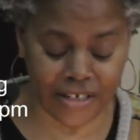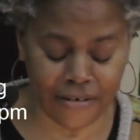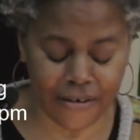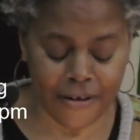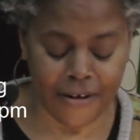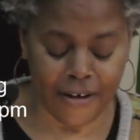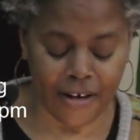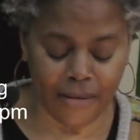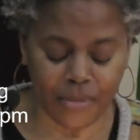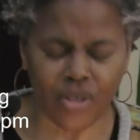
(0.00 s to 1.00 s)
And
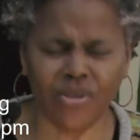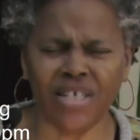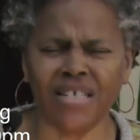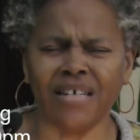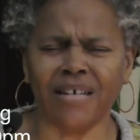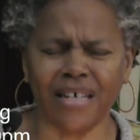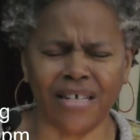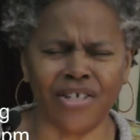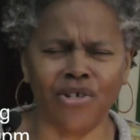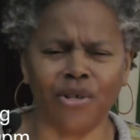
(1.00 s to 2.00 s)
um, so just
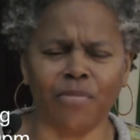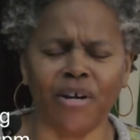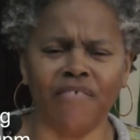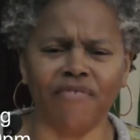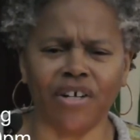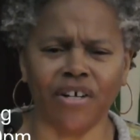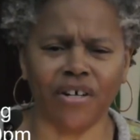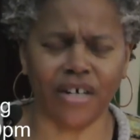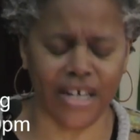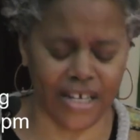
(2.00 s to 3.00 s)
continue to pray for
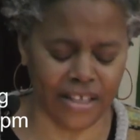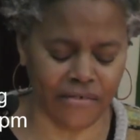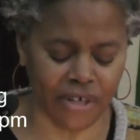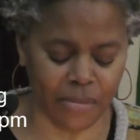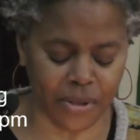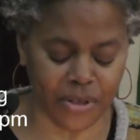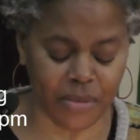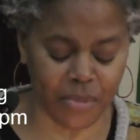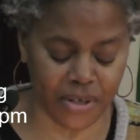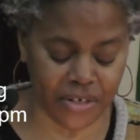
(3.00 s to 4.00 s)
her and lift up her
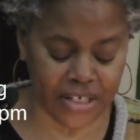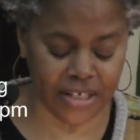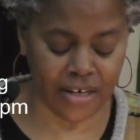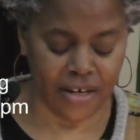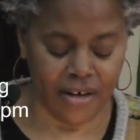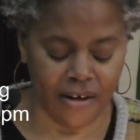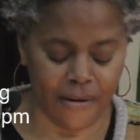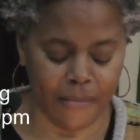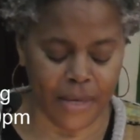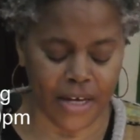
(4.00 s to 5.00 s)
spirits um,